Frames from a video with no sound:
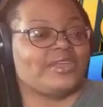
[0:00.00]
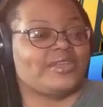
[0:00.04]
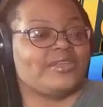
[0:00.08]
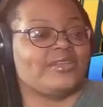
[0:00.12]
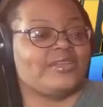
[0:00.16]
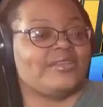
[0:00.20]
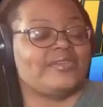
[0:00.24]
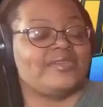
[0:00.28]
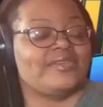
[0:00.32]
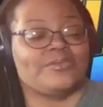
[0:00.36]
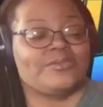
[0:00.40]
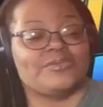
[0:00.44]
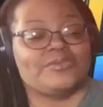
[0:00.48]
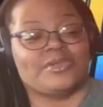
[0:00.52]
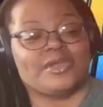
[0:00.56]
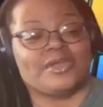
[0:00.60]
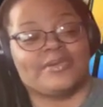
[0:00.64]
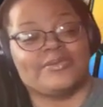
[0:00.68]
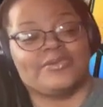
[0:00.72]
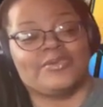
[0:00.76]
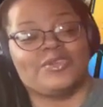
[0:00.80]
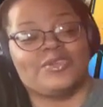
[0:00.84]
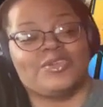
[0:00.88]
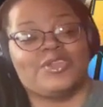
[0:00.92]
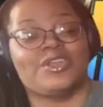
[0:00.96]
he did,
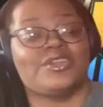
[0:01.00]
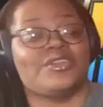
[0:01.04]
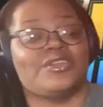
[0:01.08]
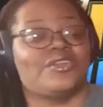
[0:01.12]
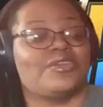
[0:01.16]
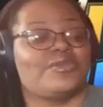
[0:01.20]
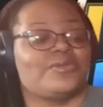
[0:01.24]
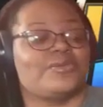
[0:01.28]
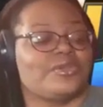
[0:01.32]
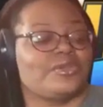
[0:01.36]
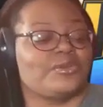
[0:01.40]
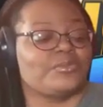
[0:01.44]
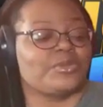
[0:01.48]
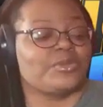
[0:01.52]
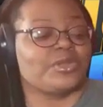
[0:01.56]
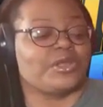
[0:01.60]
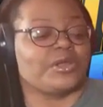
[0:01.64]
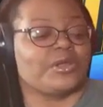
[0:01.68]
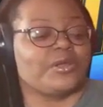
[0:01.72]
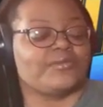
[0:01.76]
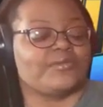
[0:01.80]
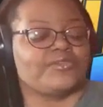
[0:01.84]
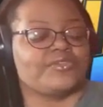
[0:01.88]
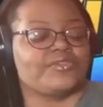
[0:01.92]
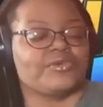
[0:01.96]
sometimes he didn't in the
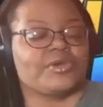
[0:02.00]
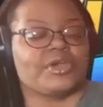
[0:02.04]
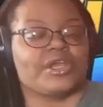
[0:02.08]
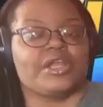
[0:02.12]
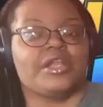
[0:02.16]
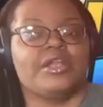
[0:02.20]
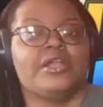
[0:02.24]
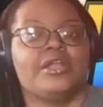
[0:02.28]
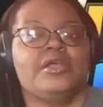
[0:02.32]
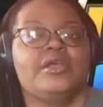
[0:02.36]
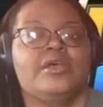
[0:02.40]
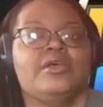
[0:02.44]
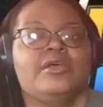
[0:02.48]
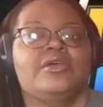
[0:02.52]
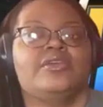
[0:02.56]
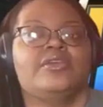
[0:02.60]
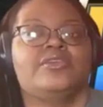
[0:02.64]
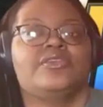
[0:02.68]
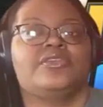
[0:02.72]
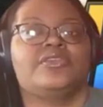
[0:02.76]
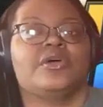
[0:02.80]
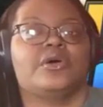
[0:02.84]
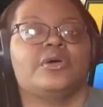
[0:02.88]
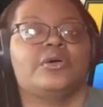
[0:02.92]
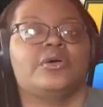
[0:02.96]
playoffs, right?
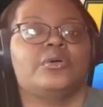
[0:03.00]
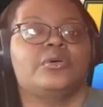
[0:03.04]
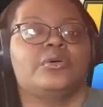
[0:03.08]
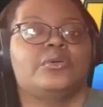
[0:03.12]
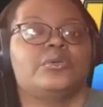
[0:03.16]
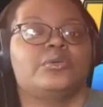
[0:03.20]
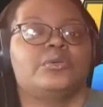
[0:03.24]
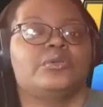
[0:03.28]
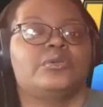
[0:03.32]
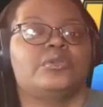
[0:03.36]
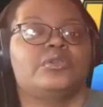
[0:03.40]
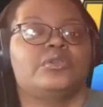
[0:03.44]
So,